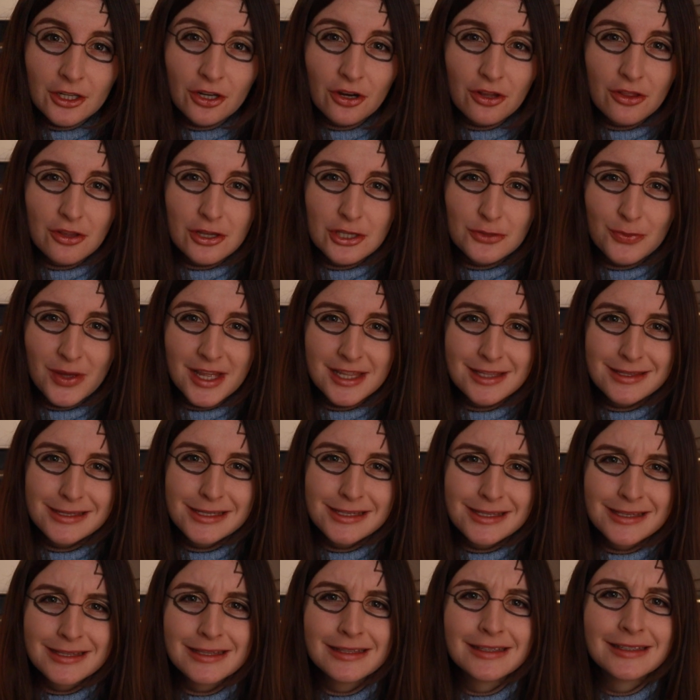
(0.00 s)
You know those
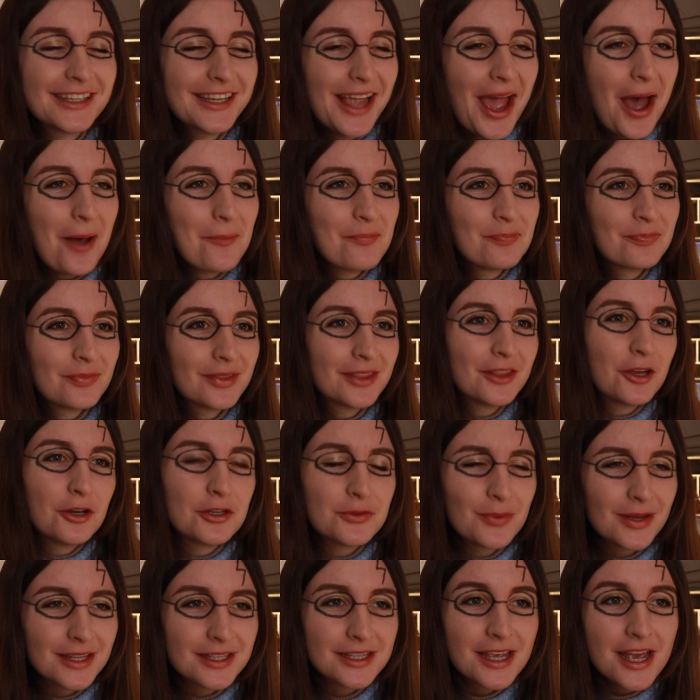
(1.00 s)
ones? Yeah,
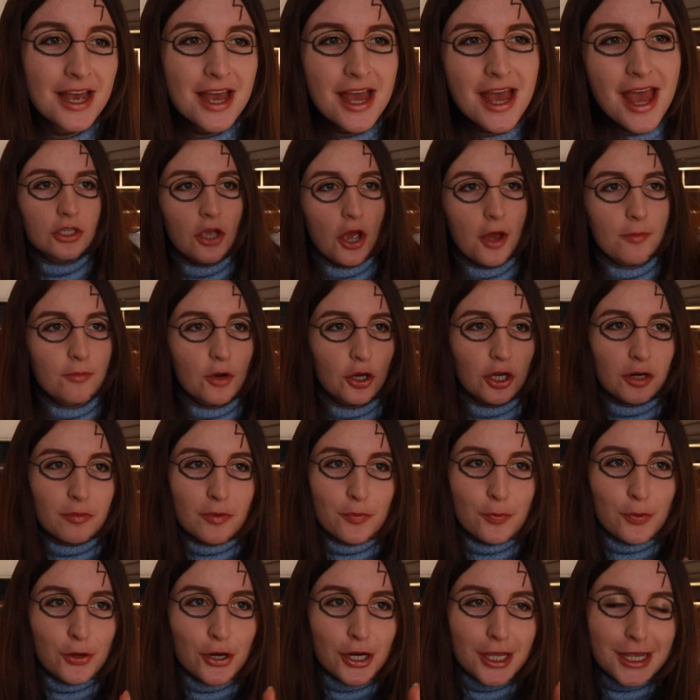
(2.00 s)
those ones. So I'm not going
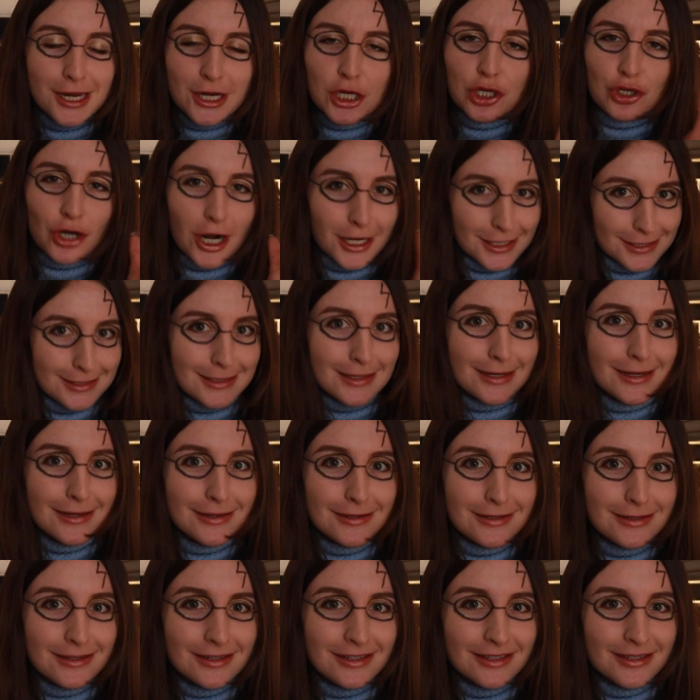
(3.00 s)
to be putting any drugs in
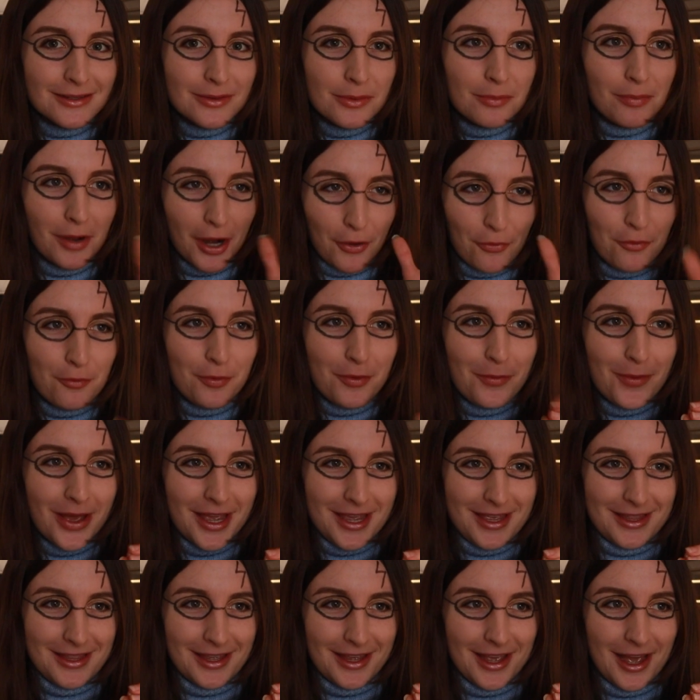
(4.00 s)
it, but I will be
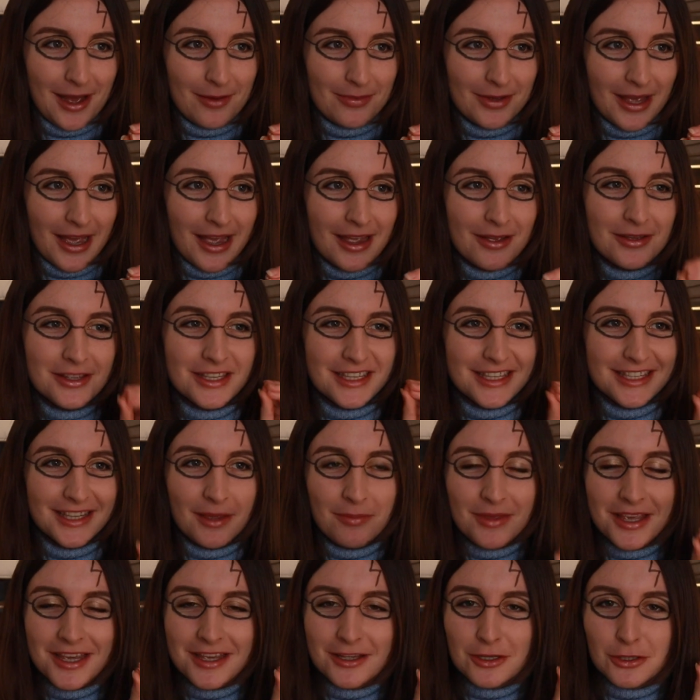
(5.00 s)
making the cupcake. There's
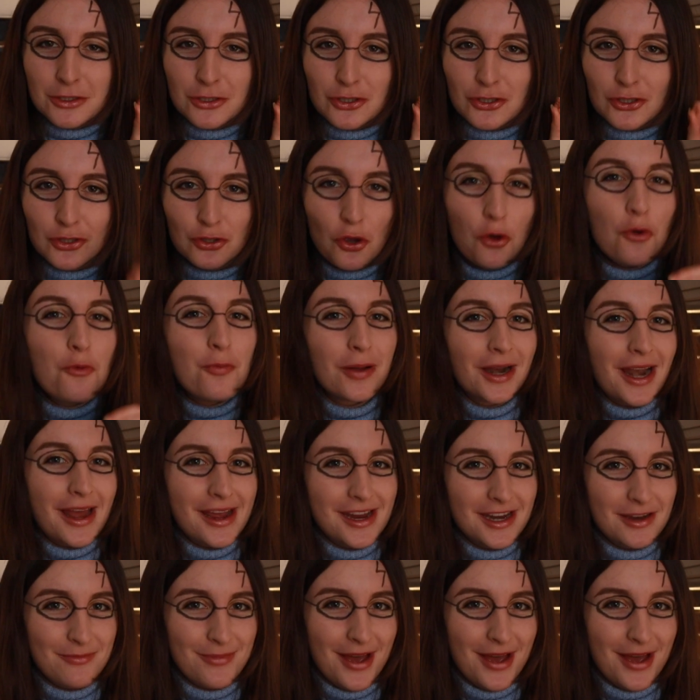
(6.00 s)
something so plain